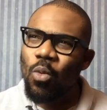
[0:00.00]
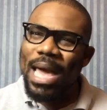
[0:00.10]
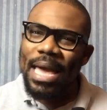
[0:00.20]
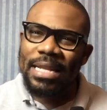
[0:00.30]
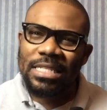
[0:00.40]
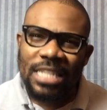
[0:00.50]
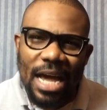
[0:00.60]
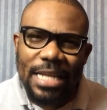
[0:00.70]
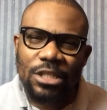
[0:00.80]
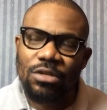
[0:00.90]
we are
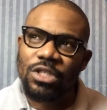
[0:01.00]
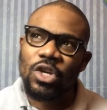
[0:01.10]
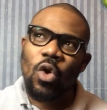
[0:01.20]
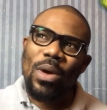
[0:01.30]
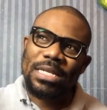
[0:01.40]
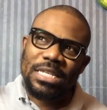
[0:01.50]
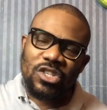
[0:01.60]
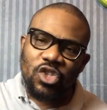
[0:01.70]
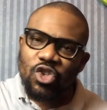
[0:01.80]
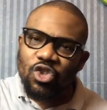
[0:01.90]
entitled to go and
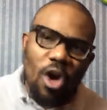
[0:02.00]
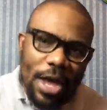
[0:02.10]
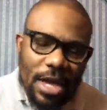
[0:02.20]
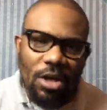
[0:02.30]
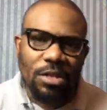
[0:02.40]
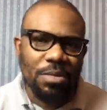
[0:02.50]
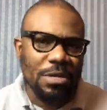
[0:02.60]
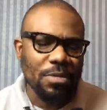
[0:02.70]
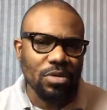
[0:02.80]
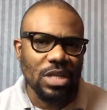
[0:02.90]
destroy other
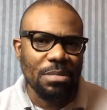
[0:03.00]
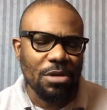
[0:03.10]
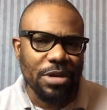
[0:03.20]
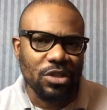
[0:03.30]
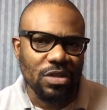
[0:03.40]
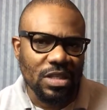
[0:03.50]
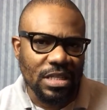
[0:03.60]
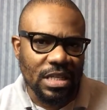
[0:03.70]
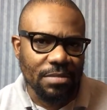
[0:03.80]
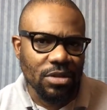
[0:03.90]
people's immigration
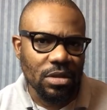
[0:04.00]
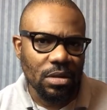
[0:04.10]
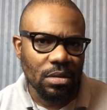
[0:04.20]
systems.